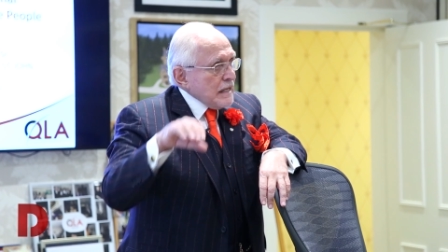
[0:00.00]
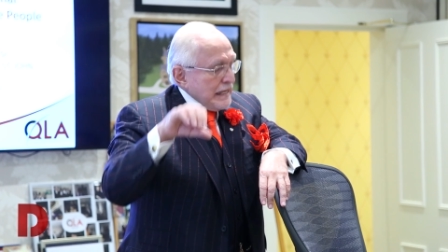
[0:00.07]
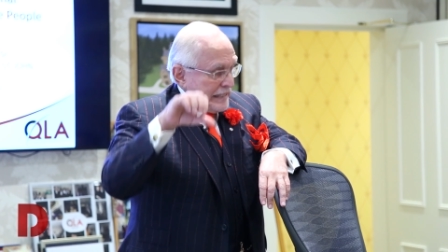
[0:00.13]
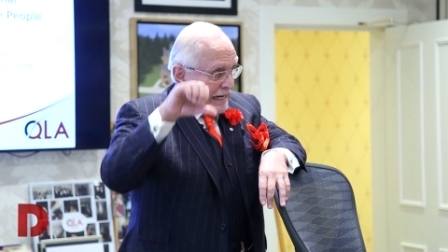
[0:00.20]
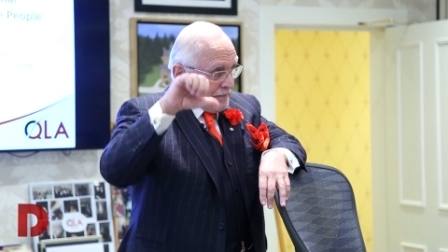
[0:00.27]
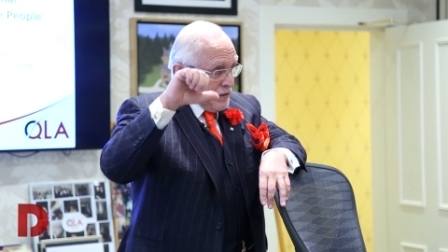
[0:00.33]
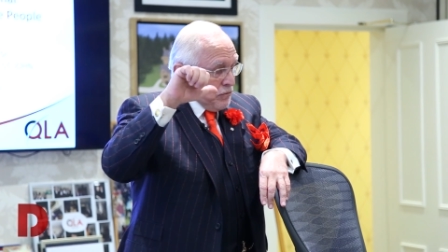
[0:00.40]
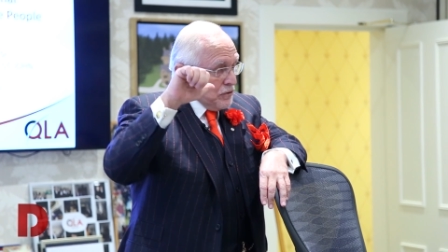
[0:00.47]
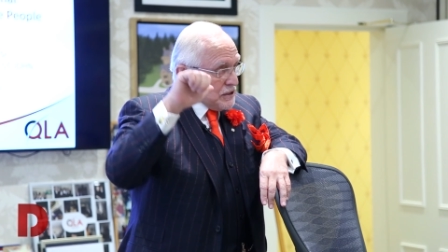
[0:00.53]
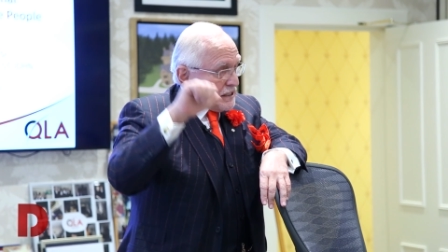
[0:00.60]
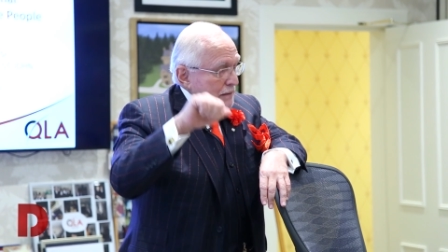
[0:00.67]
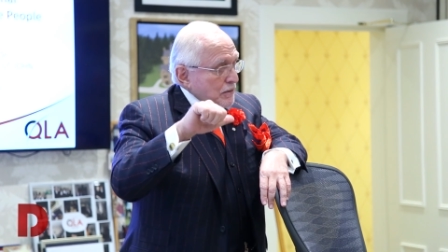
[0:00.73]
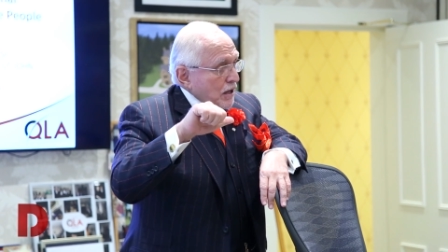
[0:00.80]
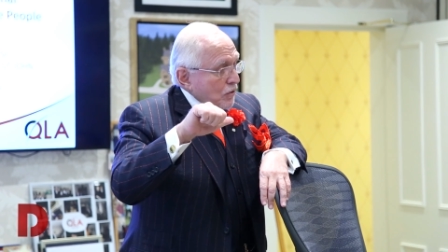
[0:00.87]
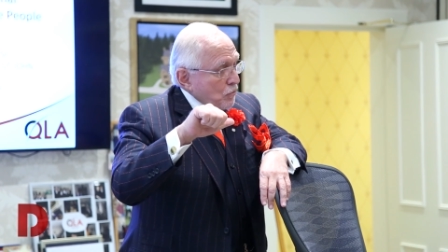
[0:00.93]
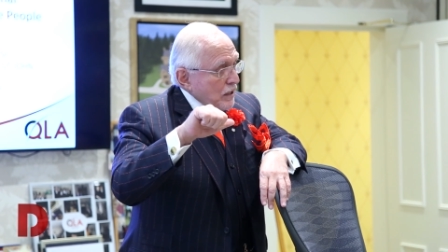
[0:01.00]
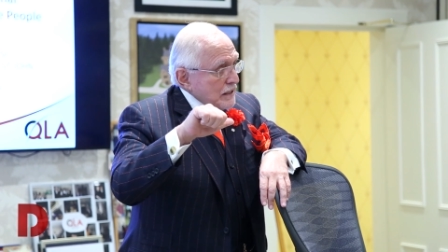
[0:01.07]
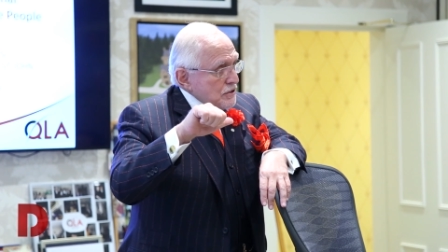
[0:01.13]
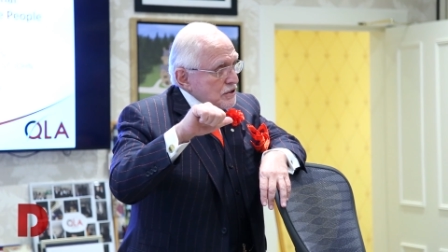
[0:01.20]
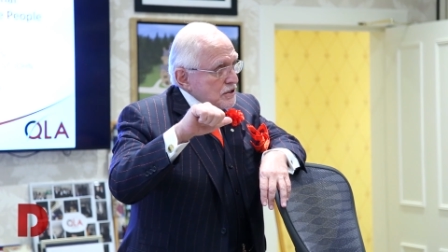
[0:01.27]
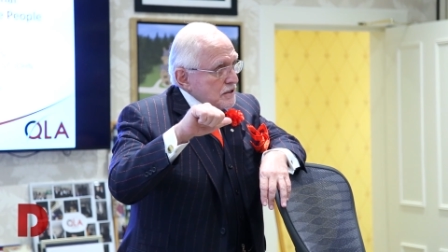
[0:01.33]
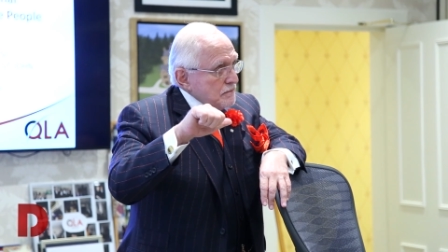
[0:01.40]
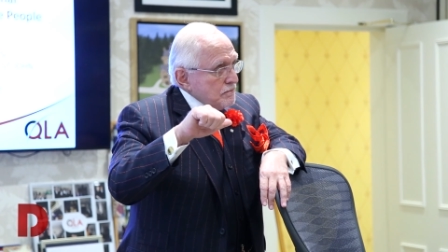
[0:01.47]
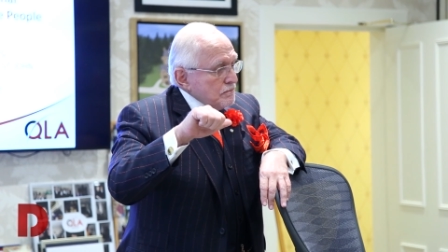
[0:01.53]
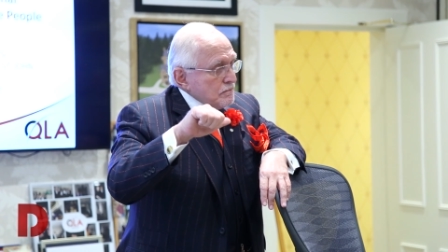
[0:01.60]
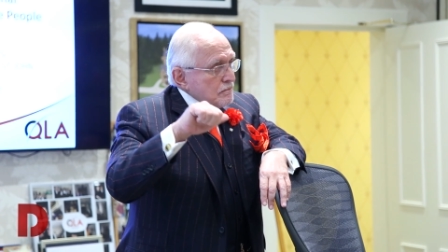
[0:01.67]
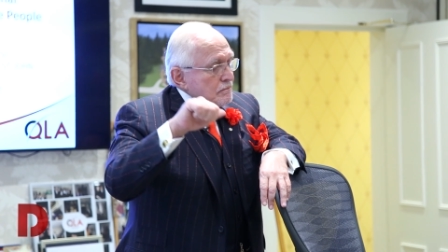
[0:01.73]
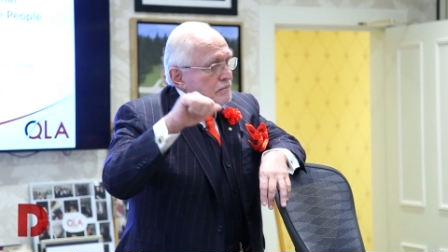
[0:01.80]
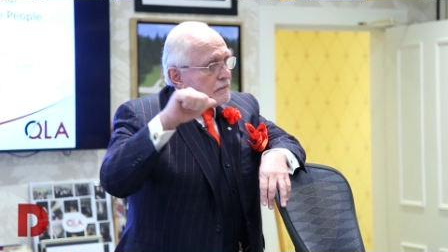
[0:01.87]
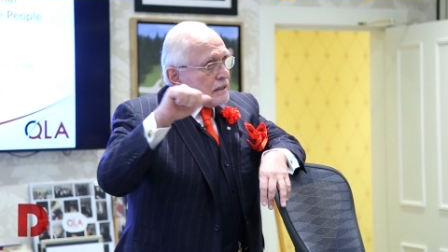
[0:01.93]
He came to a seminar once,
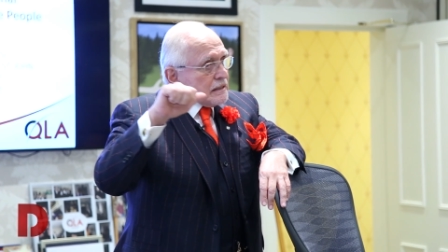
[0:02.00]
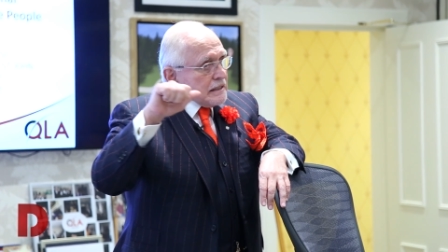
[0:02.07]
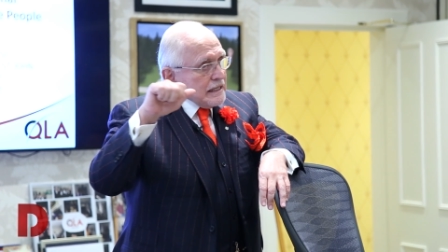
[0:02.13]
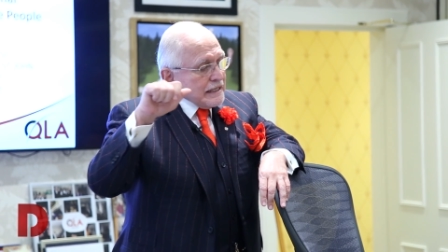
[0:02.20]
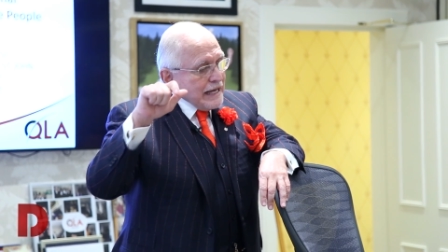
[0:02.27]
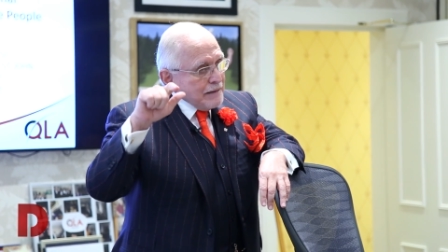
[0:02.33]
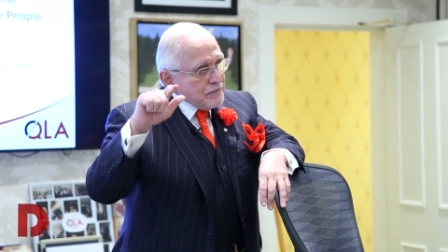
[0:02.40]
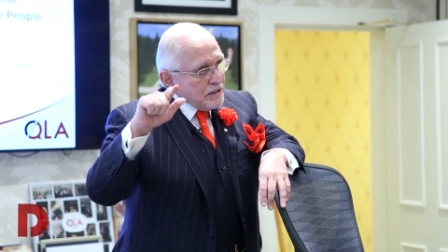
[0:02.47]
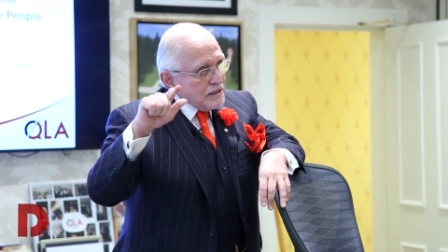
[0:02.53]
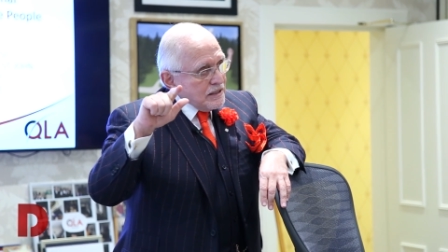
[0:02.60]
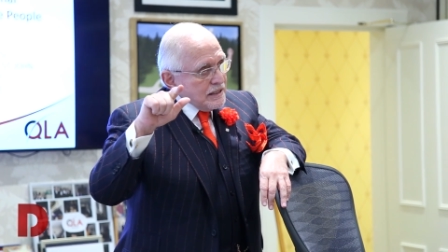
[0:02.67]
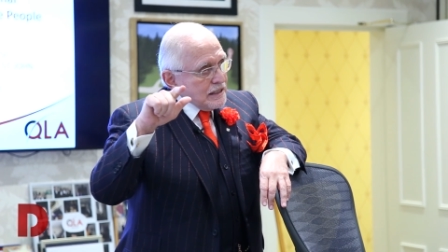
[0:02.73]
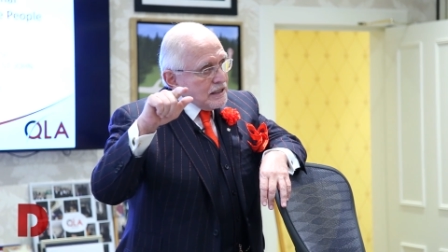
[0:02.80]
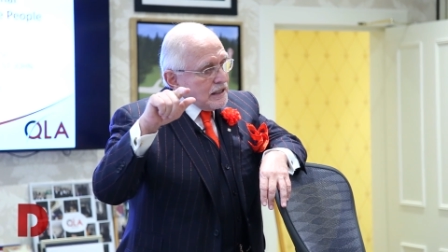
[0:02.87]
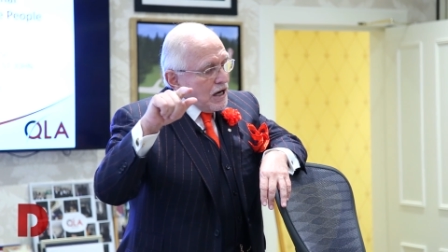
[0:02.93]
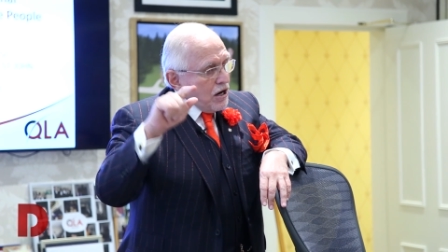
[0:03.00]
then he came to the uh,